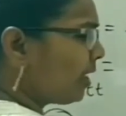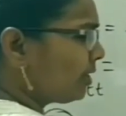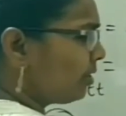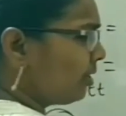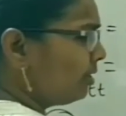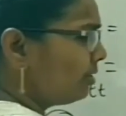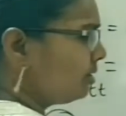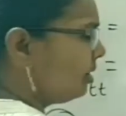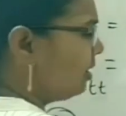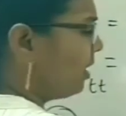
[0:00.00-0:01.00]
are tall
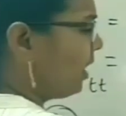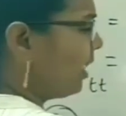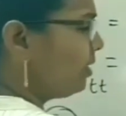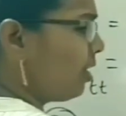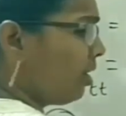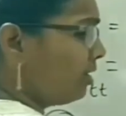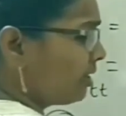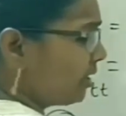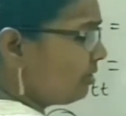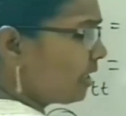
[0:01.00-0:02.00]
and all
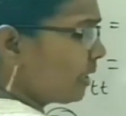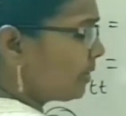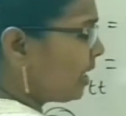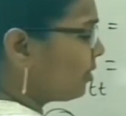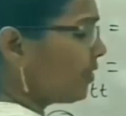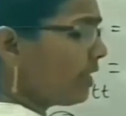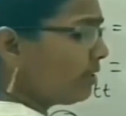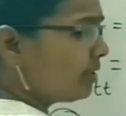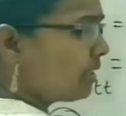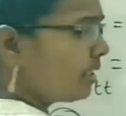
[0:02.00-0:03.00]
genotypes are of
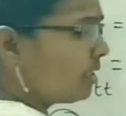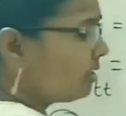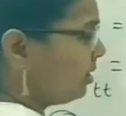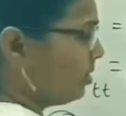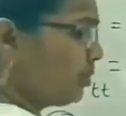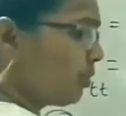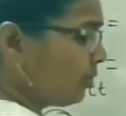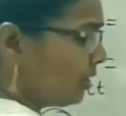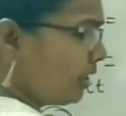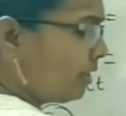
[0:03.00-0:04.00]
heterozygous. So
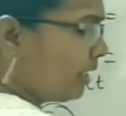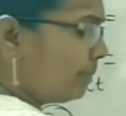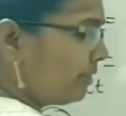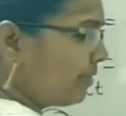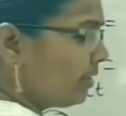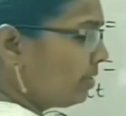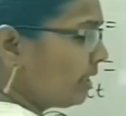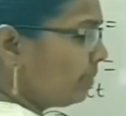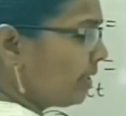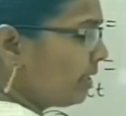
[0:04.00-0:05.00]
genotype and
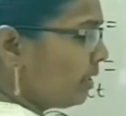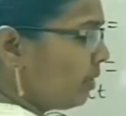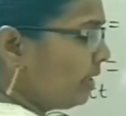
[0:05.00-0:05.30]
phenotype are equal